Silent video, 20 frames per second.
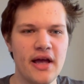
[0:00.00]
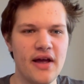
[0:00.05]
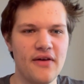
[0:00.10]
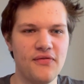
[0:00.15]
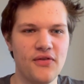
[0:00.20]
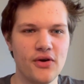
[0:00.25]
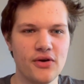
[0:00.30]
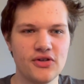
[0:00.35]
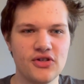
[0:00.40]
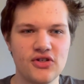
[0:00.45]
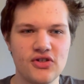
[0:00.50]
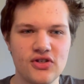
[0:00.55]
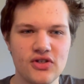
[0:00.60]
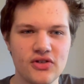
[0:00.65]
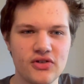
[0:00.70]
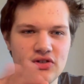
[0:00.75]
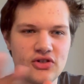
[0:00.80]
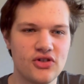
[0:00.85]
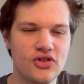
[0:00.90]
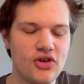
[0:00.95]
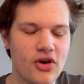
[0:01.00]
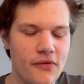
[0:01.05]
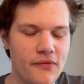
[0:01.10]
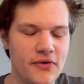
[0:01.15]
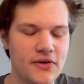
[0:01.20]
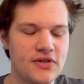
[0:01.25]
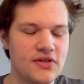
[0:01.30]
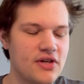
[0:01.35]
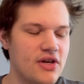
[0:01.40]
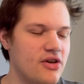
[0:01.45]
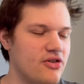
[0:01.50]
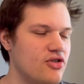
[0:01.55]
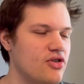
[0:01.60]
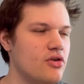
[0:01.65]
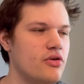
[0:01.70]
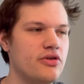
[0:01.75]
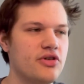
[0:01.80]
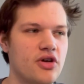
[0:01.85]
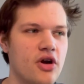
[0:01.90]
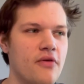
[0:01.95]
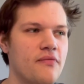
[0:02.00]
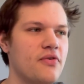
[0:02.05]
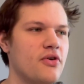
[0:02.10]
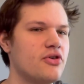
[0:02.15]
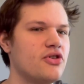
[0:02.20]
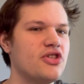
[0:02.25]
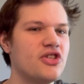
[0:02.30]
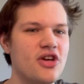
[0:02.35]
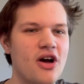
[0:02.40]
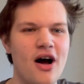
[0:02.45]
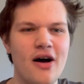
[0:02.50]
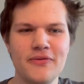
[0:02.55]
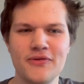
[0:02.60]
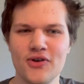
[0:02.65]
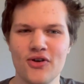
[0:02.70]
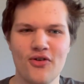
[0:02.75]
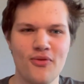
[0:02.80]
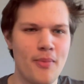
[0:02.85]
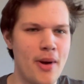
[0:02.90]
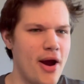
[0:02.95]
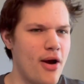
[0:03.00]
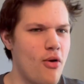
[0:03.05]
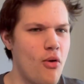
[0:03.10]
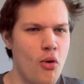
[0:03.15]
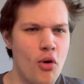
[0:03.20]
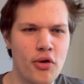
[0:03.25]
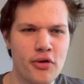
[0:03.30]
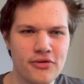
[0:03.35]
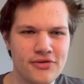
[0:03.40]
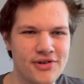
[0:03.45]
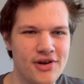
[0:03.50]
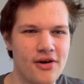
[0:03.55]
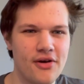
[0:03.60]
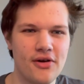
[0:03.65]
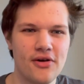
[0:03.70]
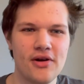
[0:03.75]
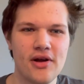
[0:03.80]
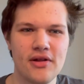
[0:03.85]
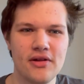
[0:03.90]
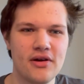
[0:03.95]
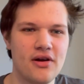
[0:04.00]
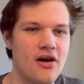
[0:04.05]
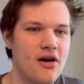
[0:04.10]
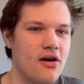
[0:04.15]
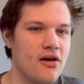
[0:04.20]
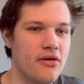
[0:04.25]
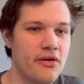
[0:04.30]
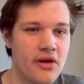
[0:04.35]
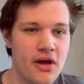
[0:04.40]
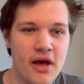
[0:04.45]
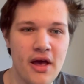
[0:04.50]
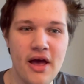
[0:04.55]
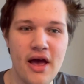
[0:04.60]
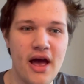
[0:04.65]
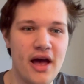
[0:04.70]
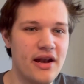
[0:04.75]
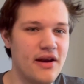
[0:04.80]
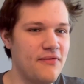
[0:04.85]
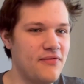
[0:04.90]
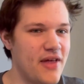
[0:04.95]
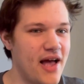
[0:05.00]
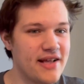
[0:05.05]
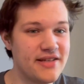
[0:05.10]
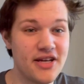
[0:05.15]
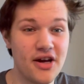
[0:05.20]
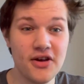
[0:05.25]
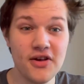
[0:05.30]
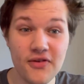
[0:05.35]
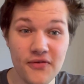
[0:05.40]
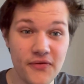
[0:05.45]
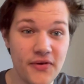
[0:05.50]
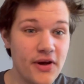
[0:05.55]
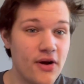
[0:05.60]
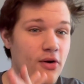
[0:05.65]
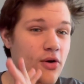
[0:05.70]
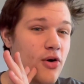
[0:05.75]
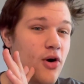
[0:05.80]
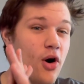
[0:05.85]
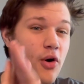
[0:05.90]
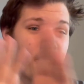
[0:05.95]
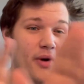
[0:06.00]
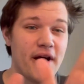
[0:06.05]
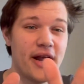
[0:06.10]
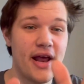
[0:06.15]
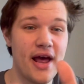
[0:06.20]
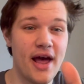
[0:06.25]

if there's surface issues or if there's scuffs or if my corners aren't good on the card. And if that's how you feel, go right